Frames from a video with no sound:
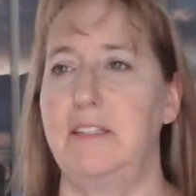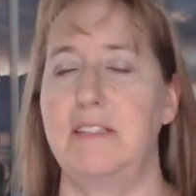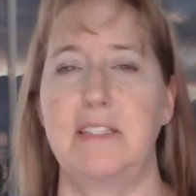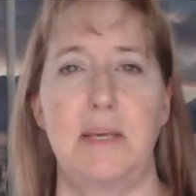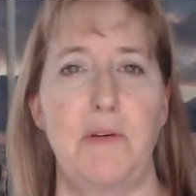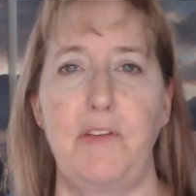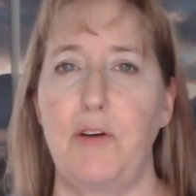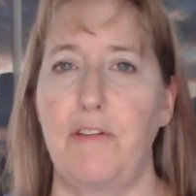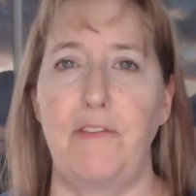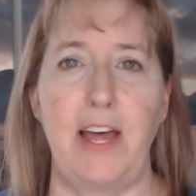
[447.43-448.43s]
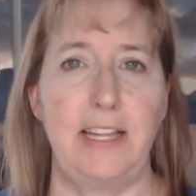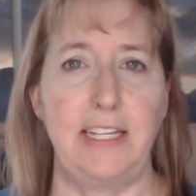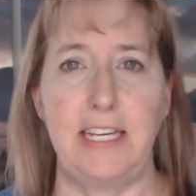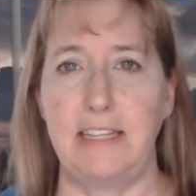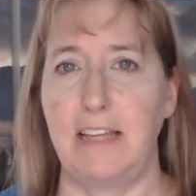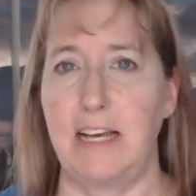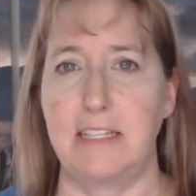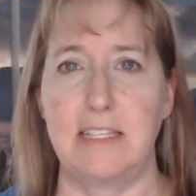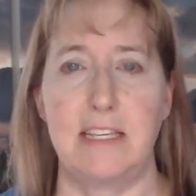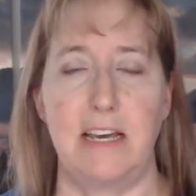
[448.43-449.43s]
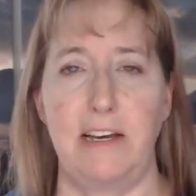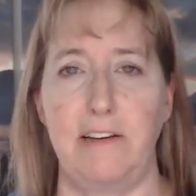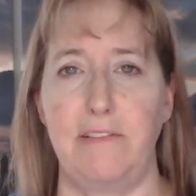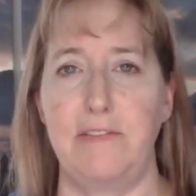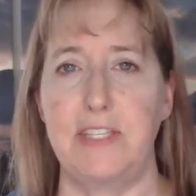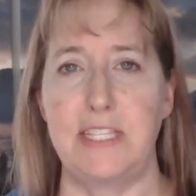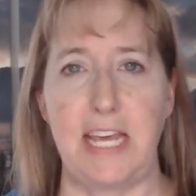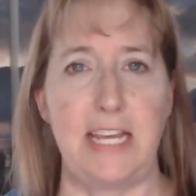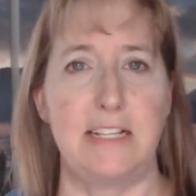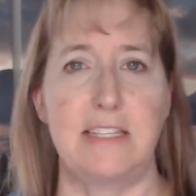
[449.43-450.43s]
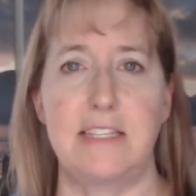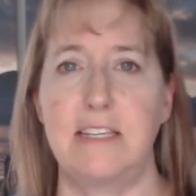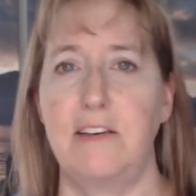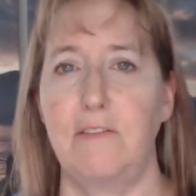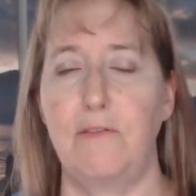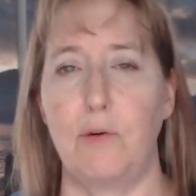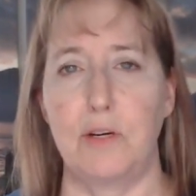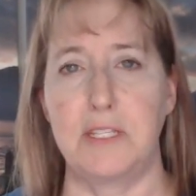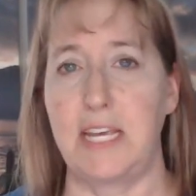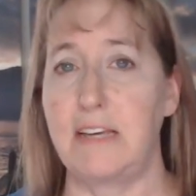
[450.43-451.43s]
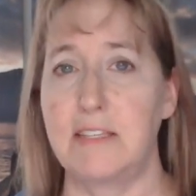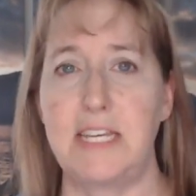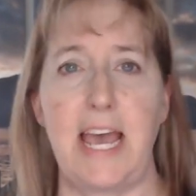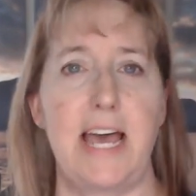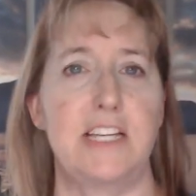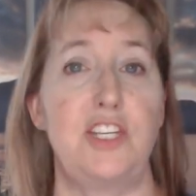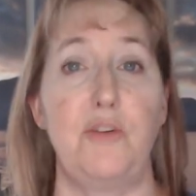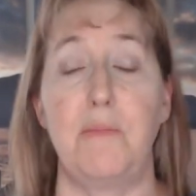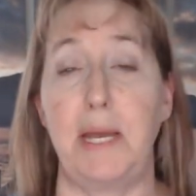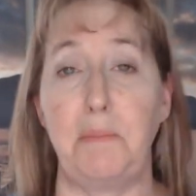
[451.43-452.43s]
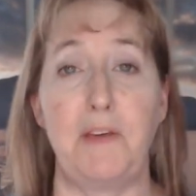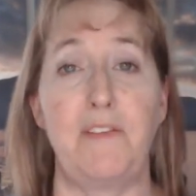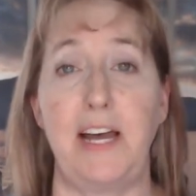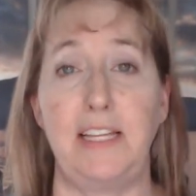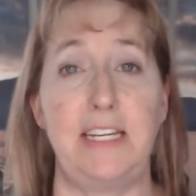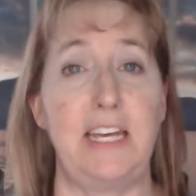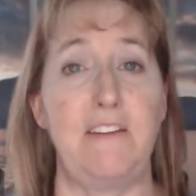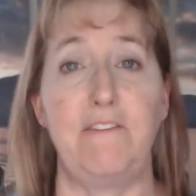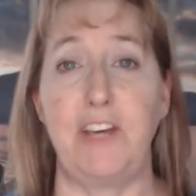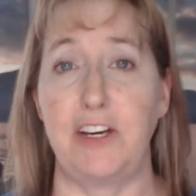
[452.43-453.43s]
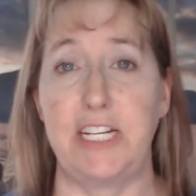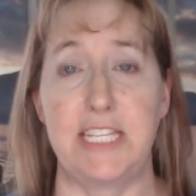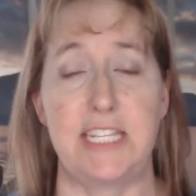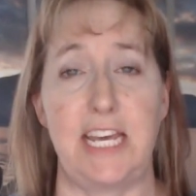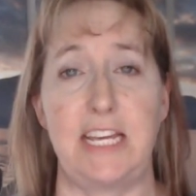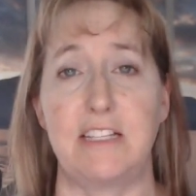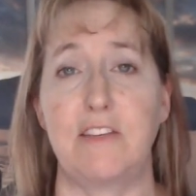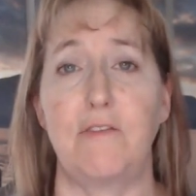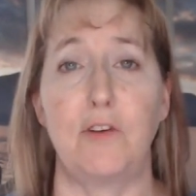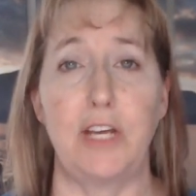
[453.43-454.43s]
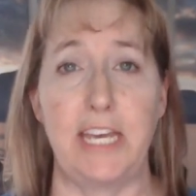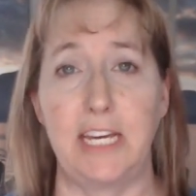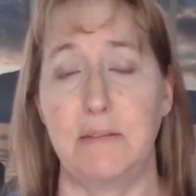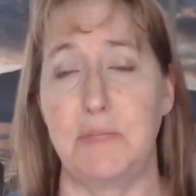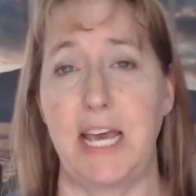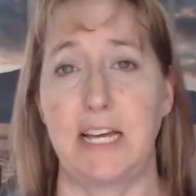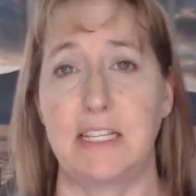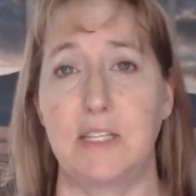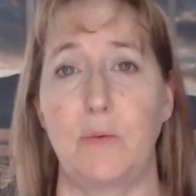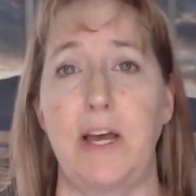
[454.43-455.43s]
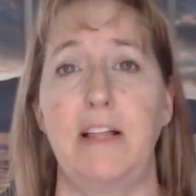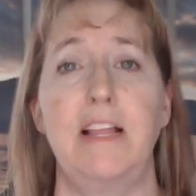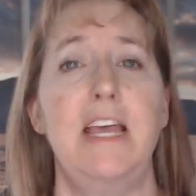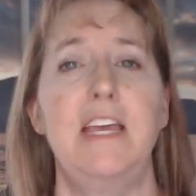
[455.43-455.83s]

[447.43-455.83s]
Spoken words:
Some of you are filing in lots of states for sales tax. You might be filing in various states for income tax as well.